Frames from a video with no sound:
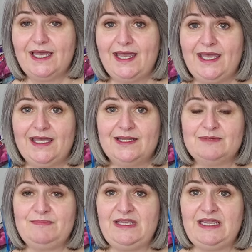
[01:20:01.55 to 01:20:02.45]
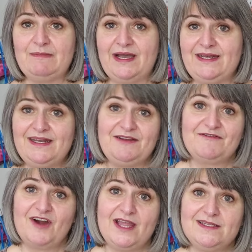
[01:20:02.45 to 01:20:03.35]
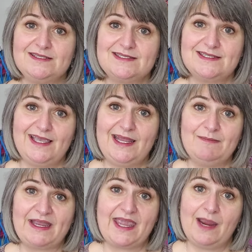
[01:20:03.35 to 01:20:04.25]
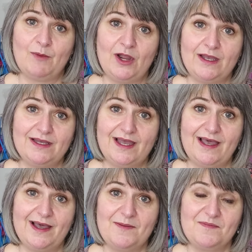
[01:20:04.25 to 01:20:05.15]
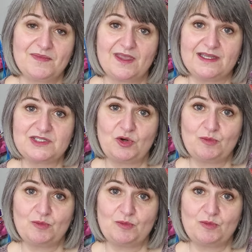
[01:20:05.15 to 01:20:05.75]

and being my knitting friends in my camera. Um, I so